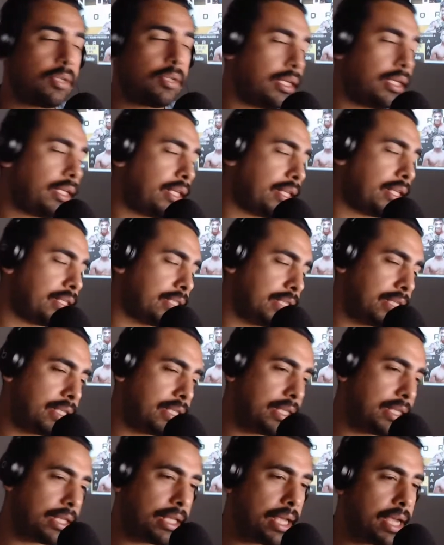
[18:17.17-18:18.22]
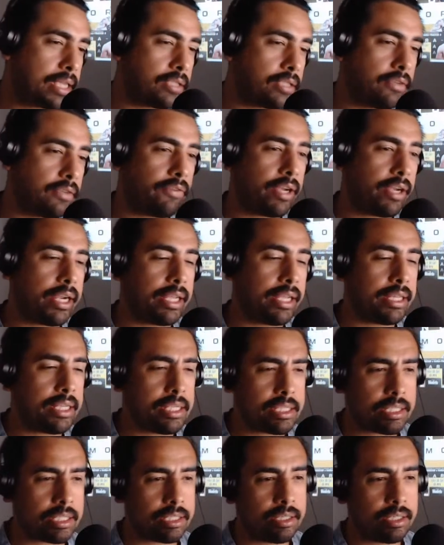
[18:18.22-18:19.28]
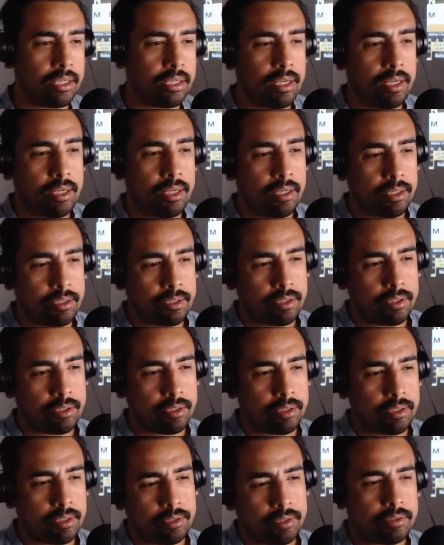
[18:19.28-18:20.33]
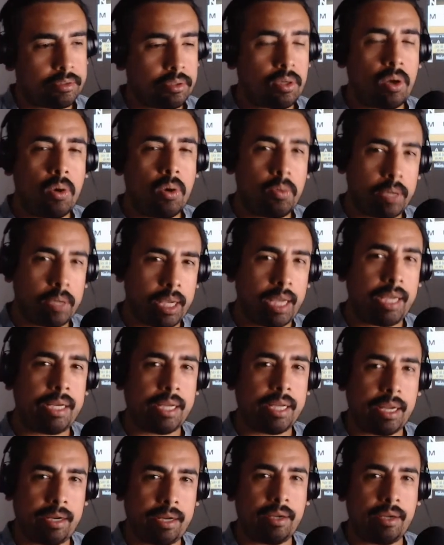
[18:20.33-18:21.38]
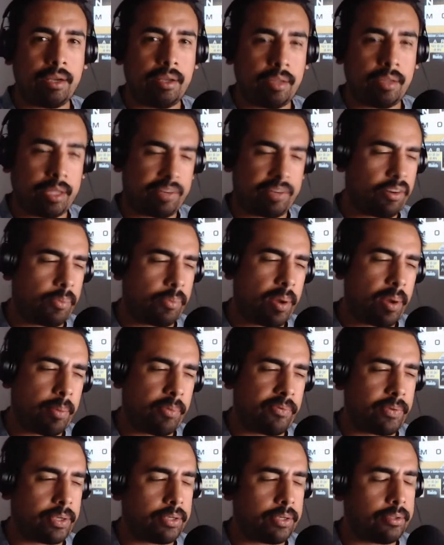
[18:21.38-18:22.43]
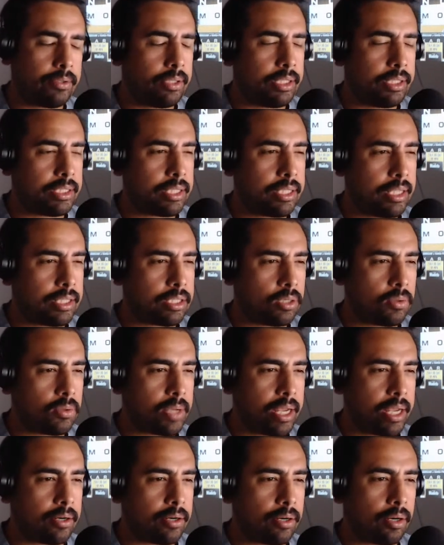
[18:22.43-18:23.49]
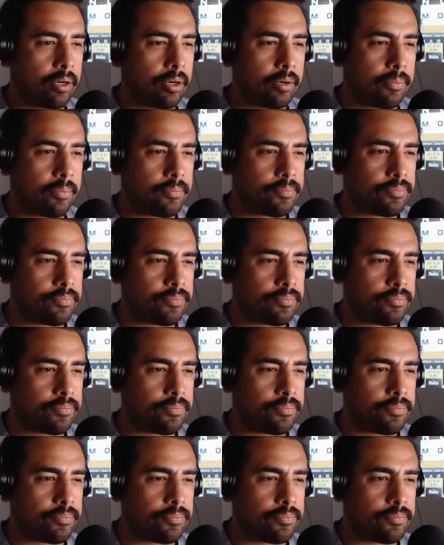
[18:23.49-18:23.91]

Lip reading: I think that's an excellent fight. I think it's a okay night, for a pay-per-view. It's an okay card.